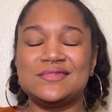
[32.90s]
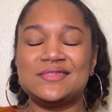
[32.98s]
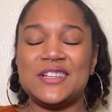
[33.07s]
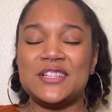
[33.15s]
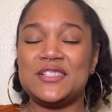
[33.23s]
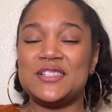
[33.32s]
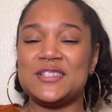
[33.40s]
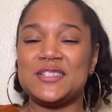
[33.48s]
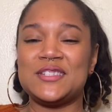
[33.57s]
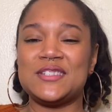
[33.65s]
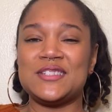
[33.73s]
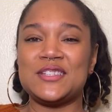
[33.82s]
it
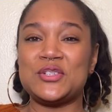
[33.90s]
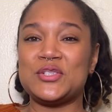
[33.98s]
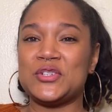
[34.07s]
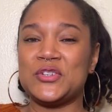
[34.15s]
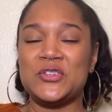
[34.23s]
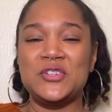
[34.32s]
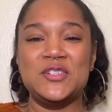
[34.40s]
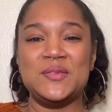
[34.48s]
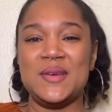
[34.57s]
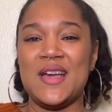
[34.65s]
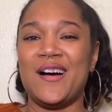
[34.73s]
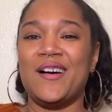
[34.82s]
just turned
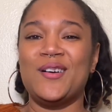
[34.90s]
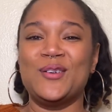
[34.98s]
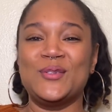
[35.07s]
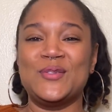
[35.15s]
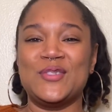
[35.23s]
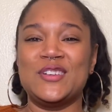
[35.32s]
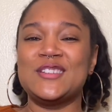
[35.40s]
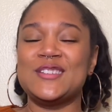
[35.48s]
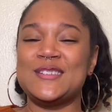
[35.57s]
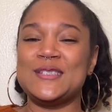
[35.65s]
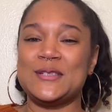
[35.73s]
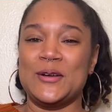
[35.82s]
me off
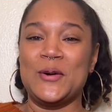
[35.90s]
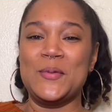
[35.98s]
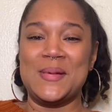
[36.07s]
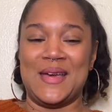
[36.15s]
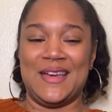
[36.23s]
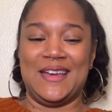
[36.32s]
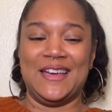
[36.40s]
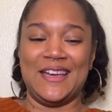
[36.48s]
so bad.